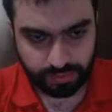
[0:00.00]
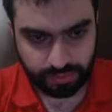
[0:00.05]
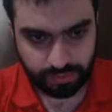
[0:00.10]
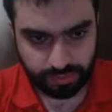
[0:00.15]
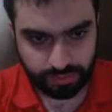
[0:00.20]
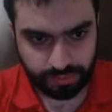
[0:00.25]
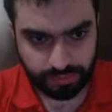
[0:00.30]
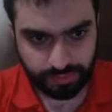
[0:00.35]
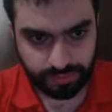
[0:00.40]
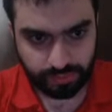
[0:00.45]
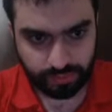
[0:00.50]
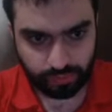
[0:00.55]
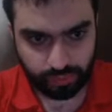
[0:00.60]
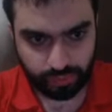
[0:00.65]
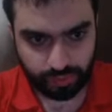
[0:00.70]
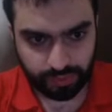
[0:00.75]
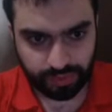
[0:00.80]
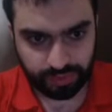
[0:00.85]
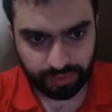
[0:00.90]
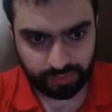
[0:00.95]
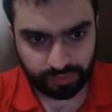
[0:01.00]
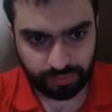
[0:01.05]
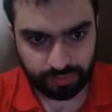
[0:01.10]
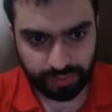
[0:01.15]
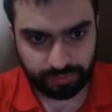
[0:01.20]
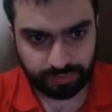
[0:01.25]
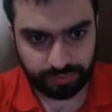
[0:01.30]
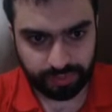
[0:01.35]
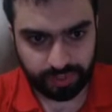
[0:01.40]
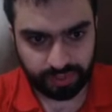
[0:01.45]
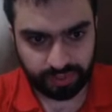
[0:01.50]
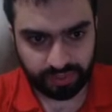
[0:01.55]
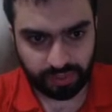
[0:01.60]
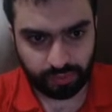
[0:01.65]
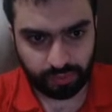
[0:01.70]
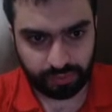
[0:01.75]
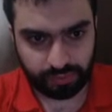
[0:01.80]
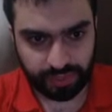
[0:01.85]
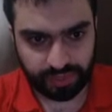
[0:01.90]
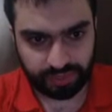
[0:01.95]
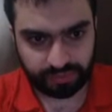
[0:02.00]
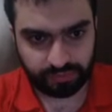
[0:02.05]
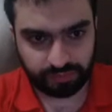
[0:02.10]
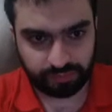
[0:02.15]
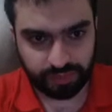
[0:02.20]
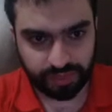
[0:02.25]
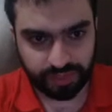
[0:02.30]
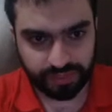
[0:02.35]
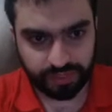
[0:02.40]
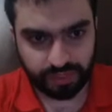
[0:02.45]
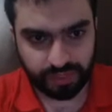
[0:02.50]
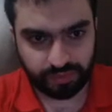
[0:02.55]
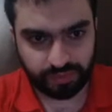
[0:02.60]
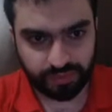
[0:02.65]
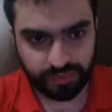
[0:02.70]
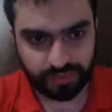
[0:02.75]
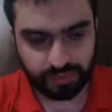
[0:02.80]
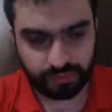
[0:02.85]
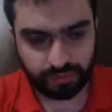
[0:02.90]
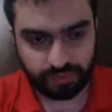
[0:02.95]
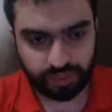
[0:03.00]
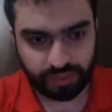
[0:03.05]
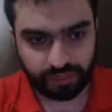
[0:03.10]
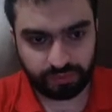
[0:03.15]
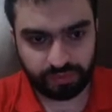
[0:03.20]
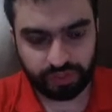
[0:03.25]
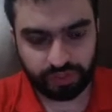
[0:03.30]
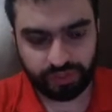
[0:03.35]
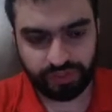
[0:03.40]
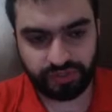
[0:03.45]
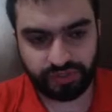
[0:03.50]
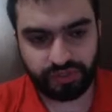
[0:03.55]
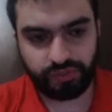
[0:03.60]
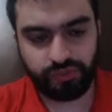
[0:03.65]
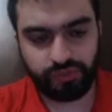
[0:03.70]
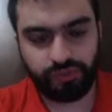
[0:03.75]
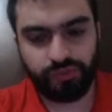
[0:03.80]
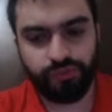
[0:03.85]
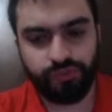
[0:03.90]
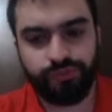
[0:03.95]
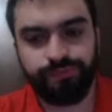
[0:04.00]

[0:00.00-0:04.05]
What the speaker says: So one thing to remember and how the pattern plays out. So let me just show you.